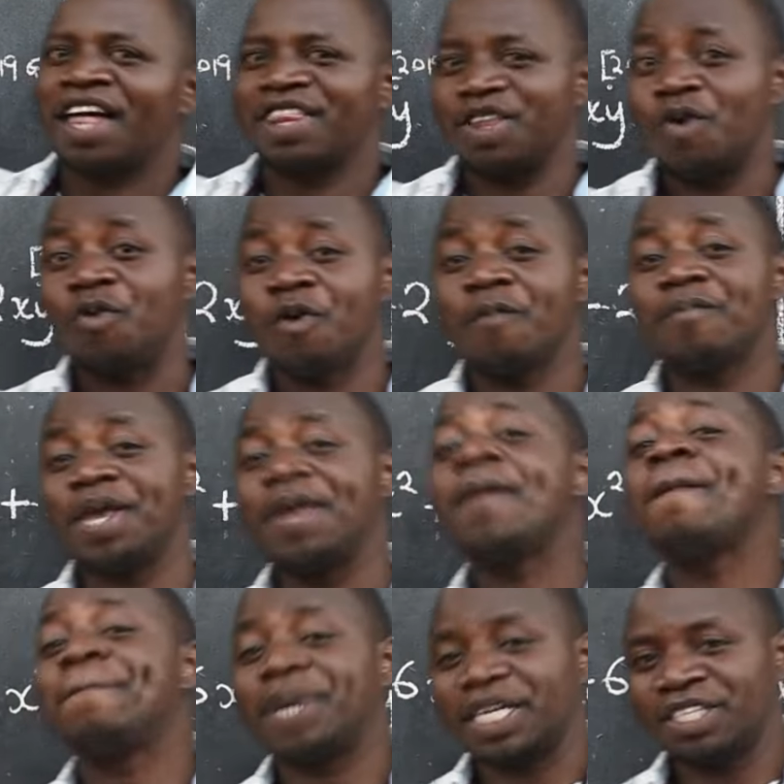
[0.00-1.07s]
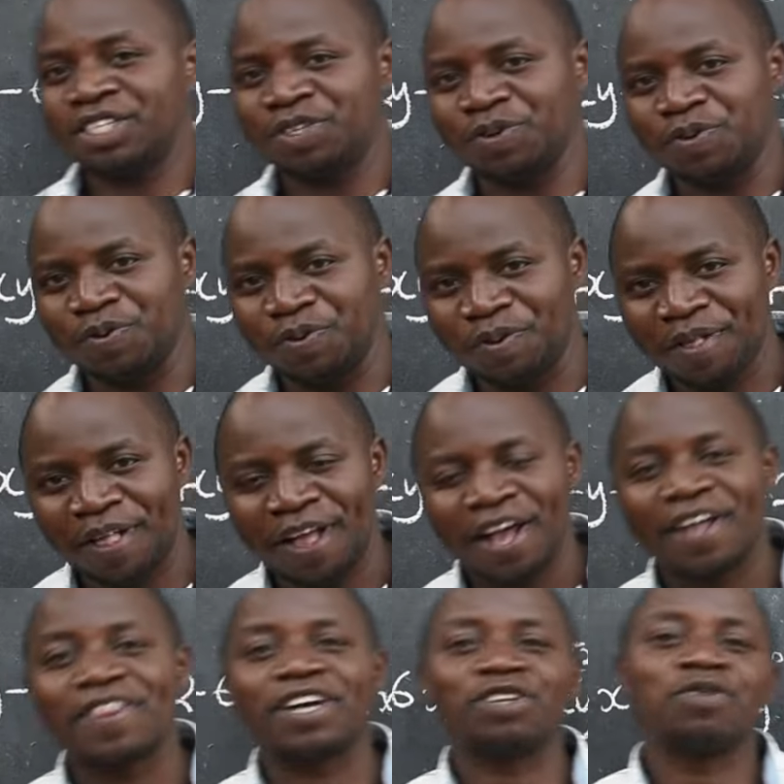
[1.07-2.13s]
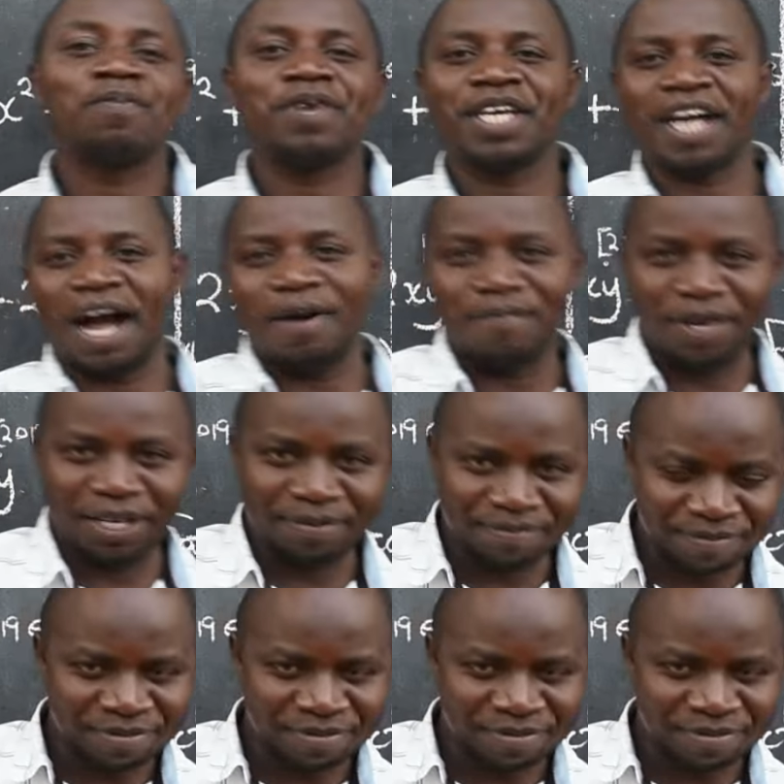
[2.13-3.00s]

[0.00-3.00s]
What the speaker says: There will be part 2 that will be coming.